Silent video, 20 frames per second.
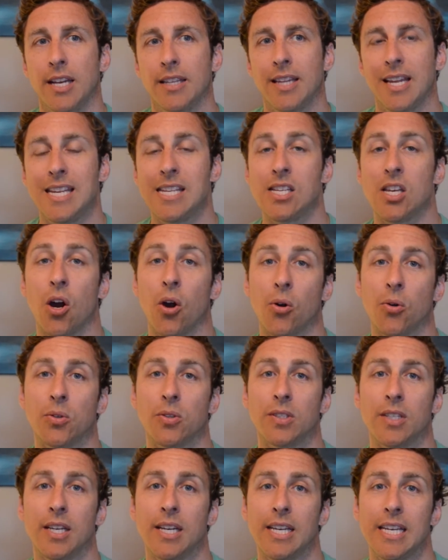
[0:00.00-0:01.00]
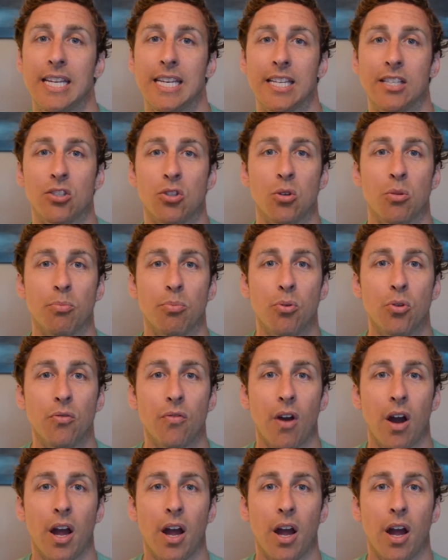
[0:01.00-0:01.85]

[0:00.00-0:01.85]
that he knows he needs to improve